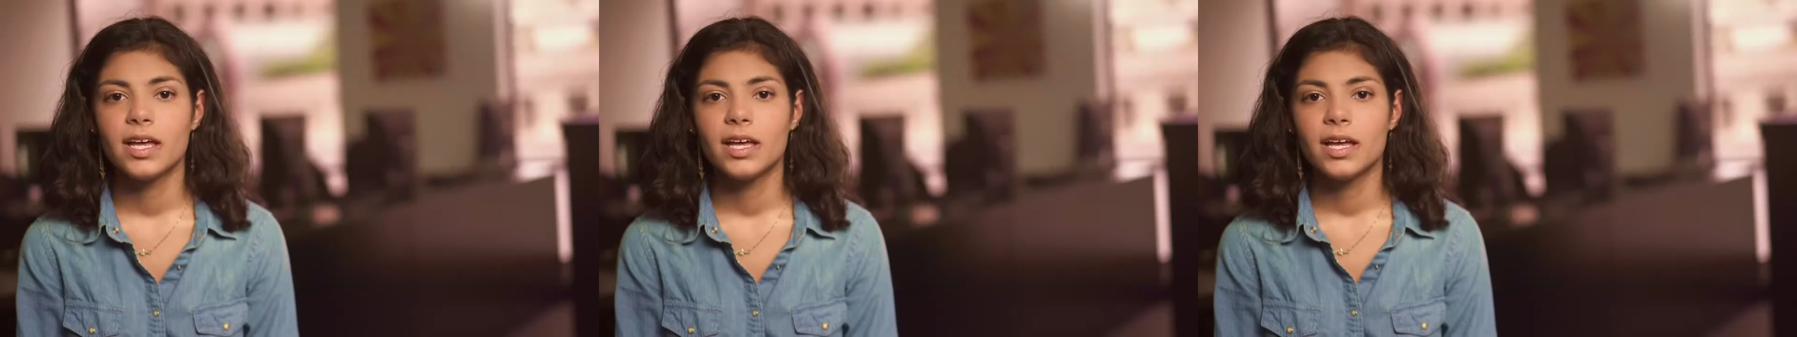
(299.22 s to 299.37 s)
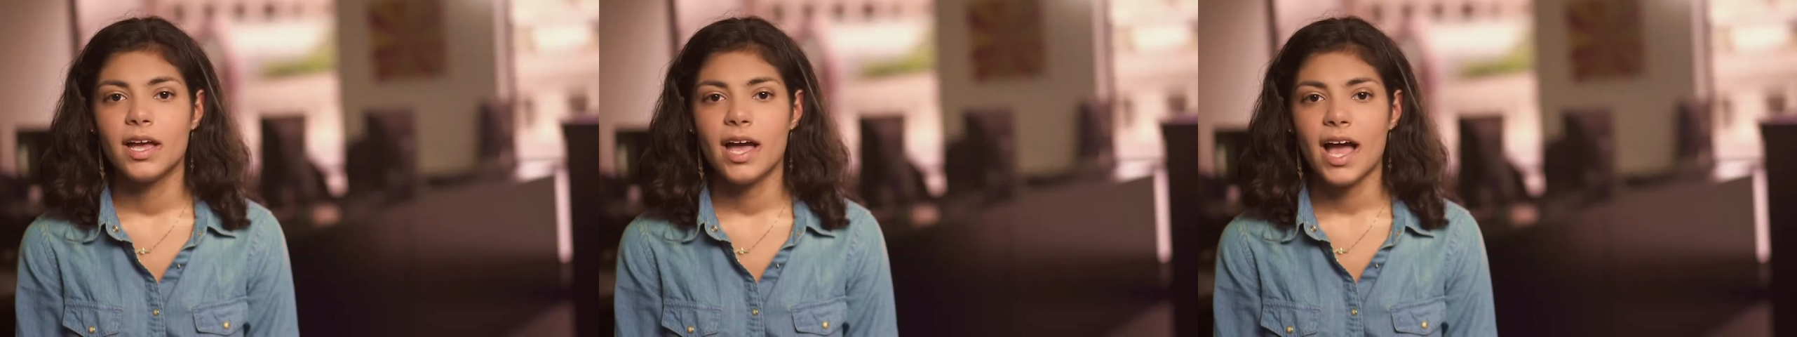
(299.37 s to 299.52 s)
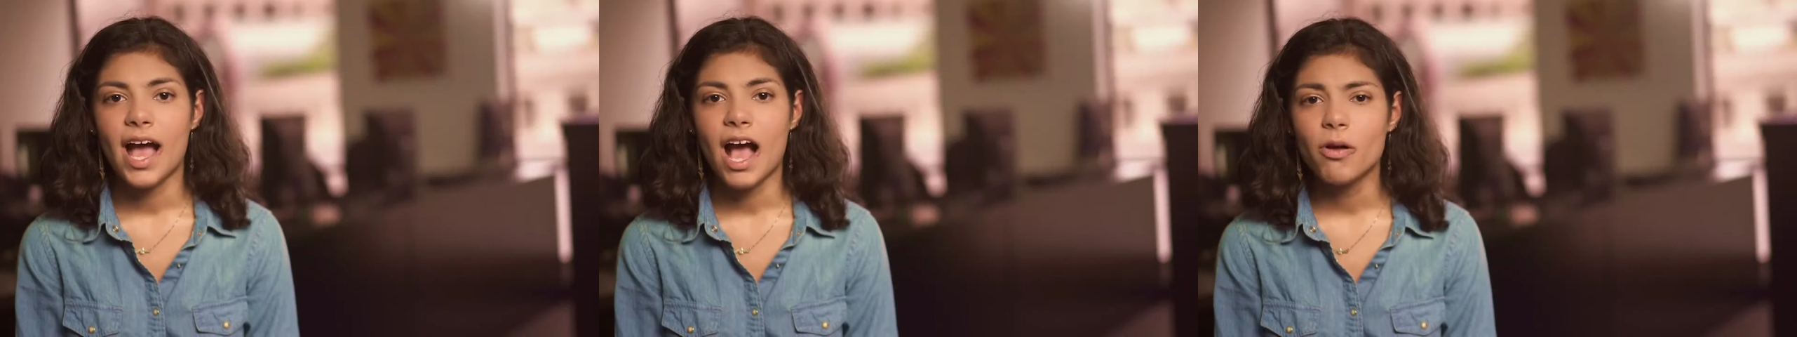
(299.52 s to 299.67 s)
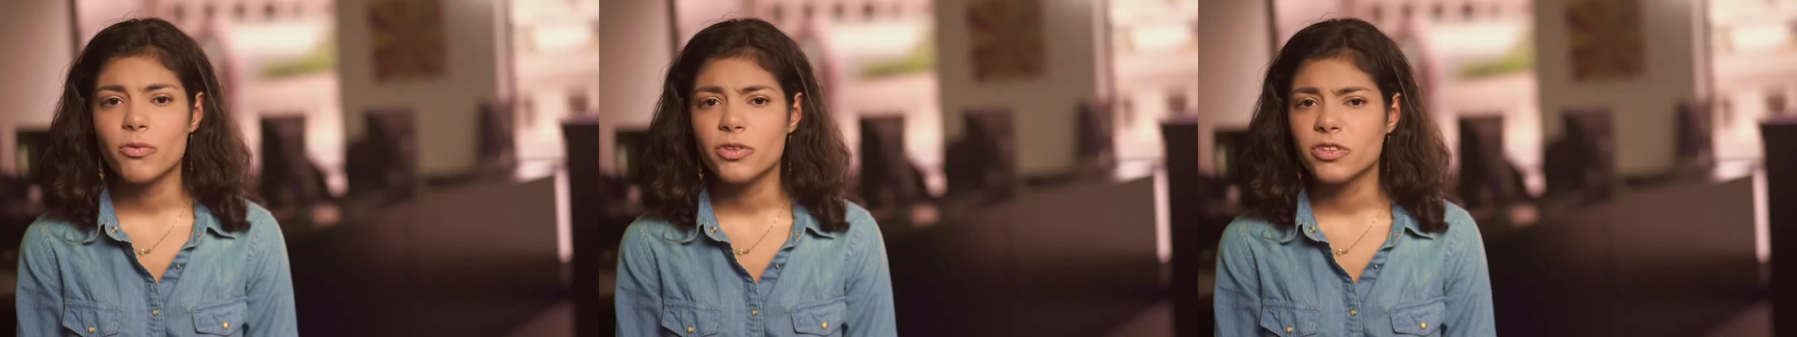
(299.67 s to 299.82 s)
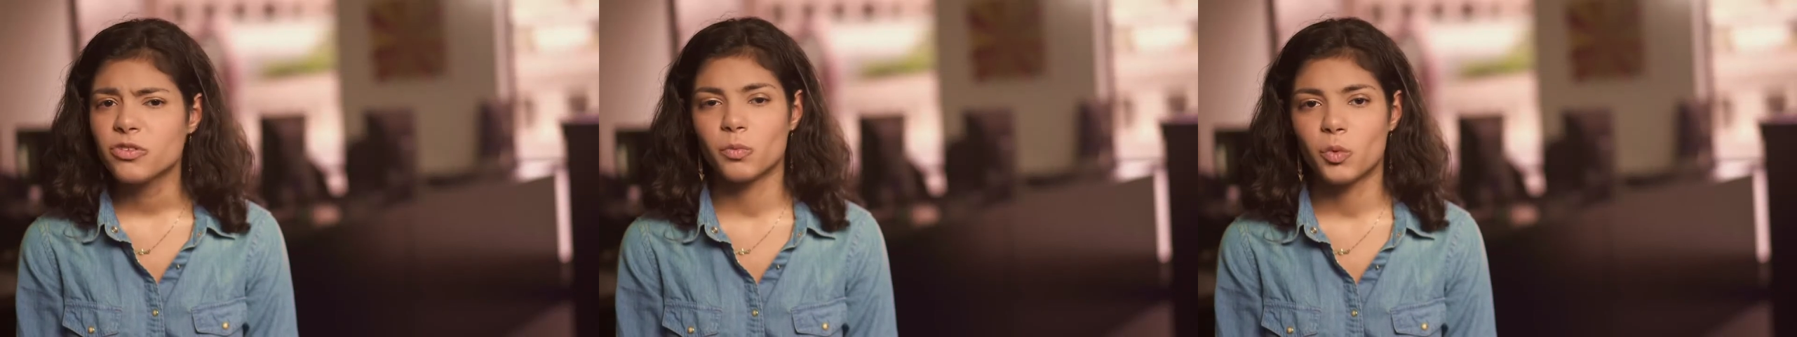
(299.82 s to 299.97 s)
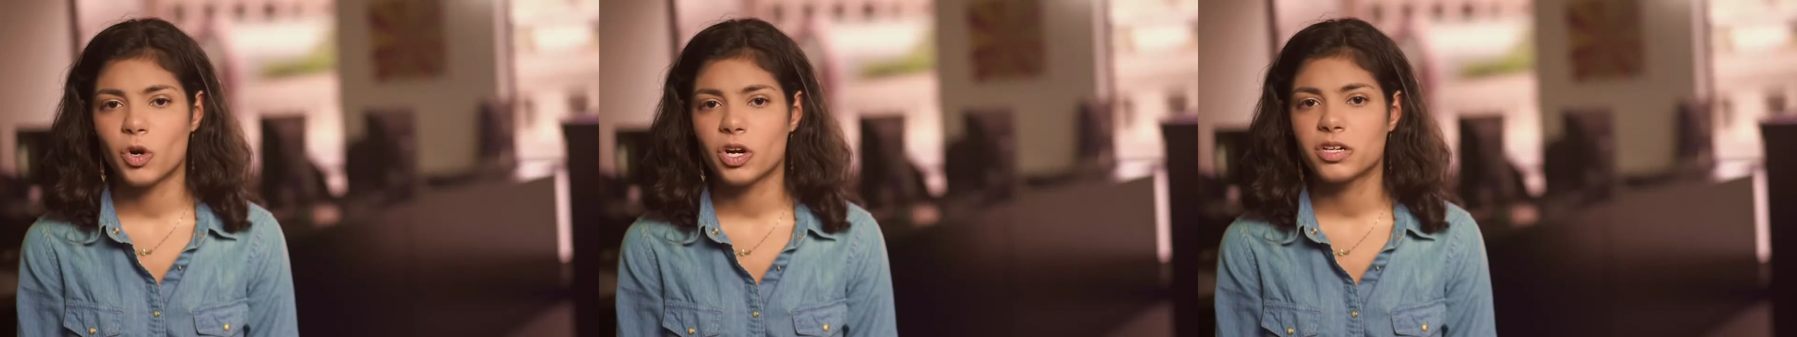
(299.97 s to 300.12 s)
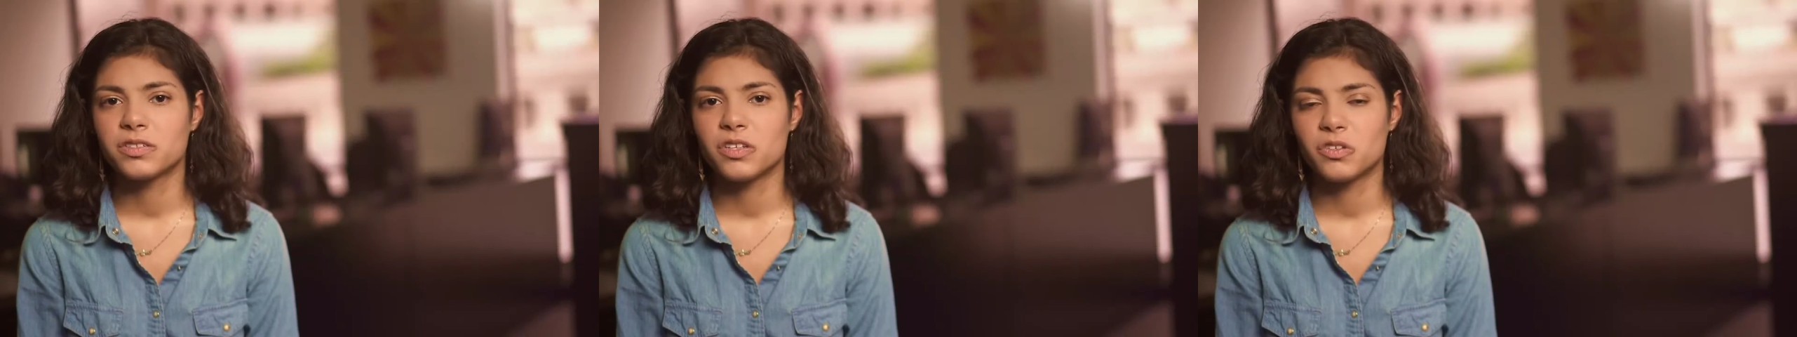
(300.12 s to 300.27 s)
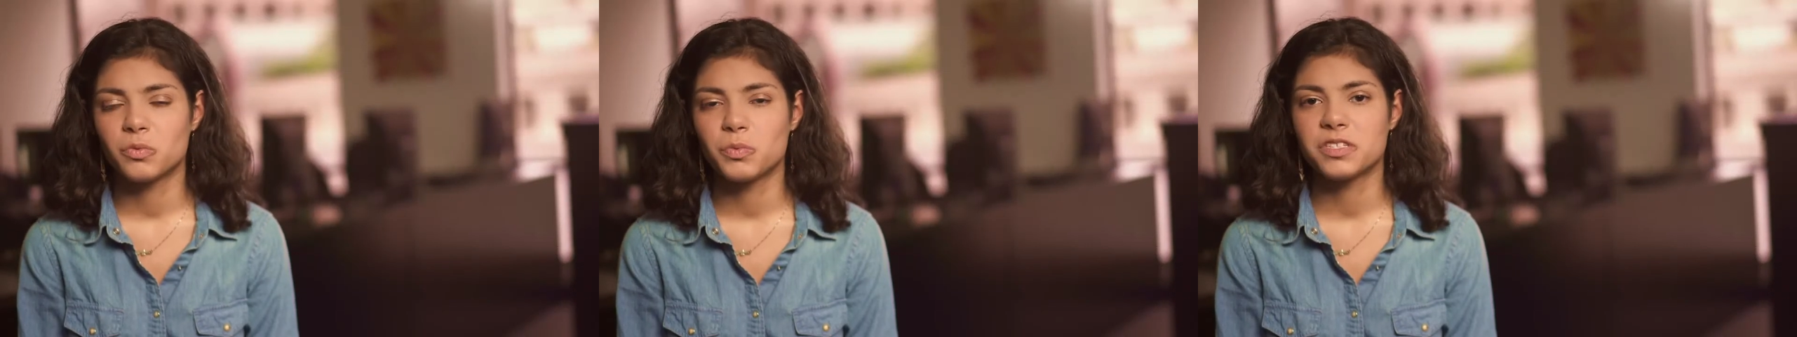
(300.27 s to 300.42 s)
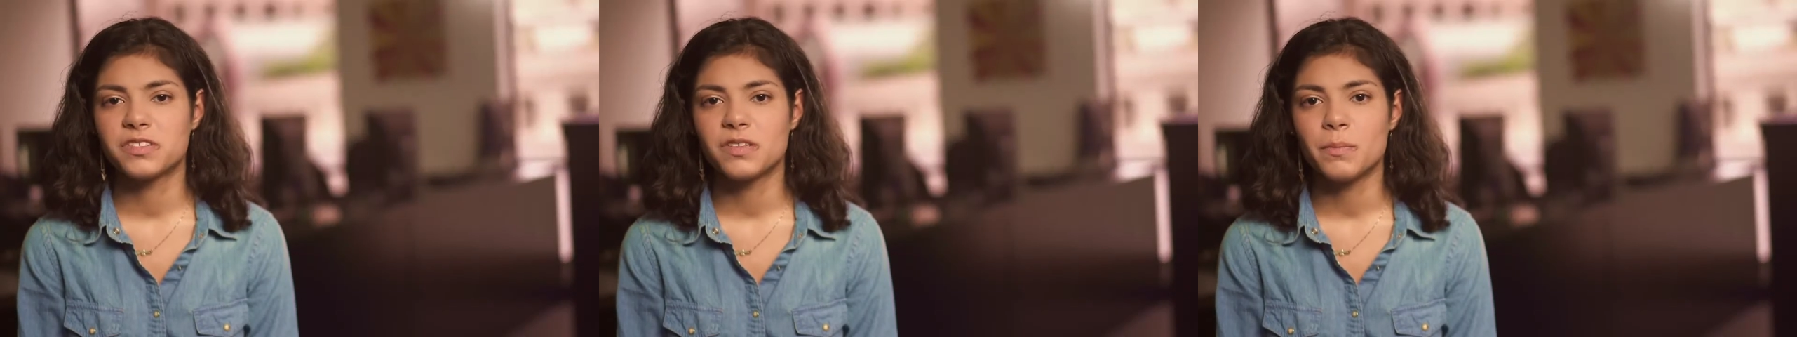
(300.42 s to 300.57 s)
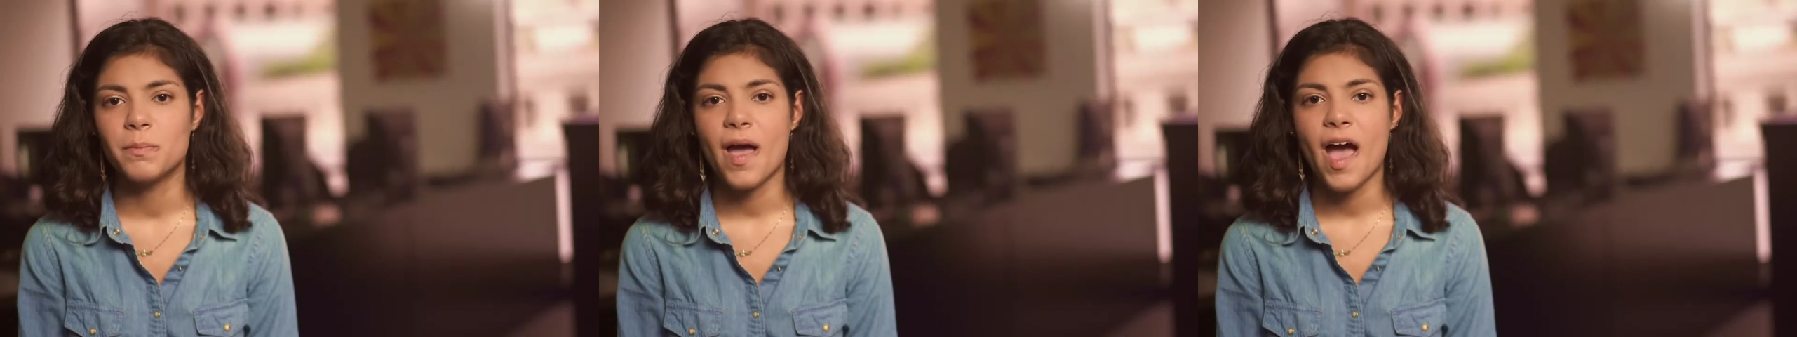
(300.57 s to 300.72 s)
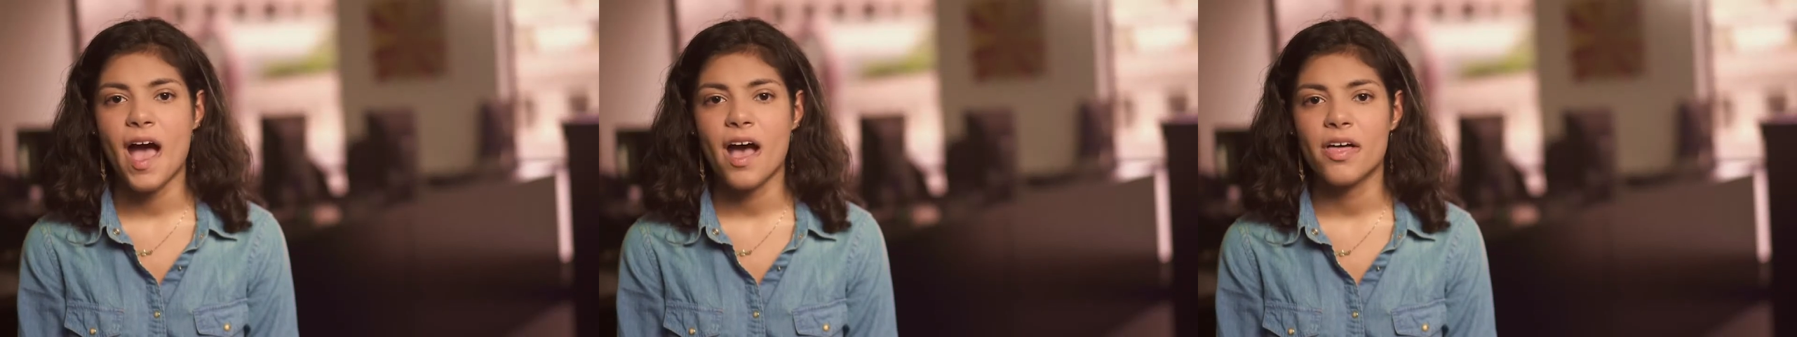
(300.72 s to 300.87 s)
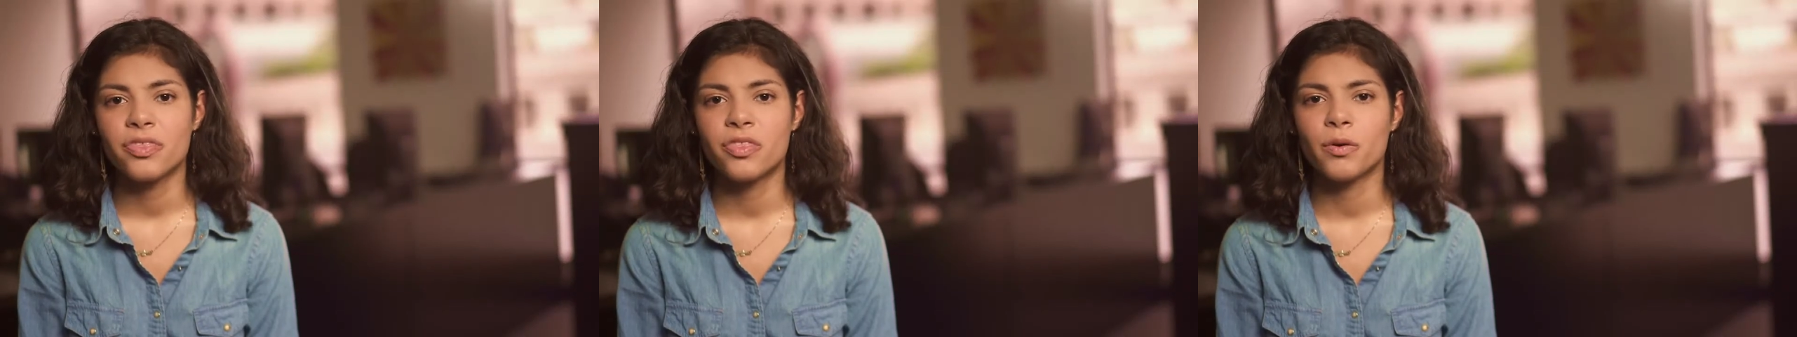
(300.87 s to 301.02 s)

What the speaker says: How this works is with some math